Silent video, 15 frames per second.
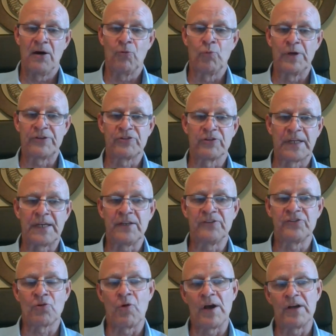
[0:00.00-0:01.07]
which
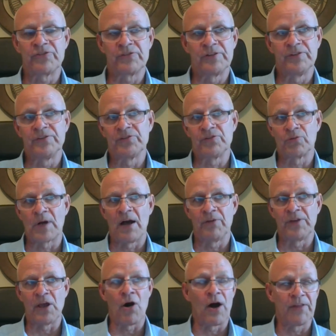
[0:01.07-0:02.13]
leads questions around
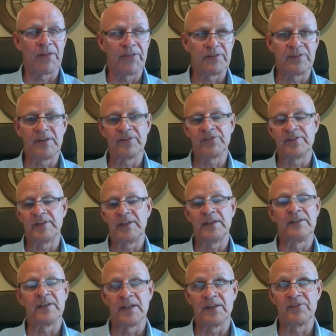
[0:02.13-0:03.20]
the authenticity
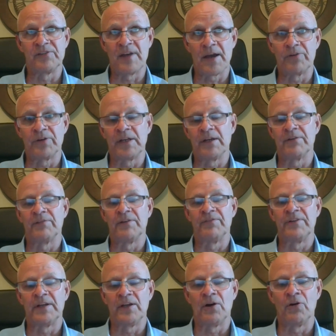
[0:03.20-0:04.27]
and the integrity of the
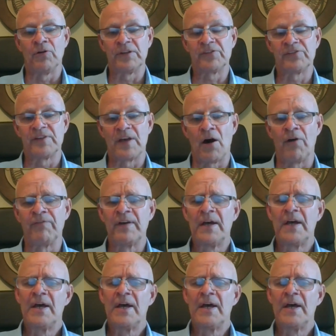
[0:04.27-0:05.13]
video itself.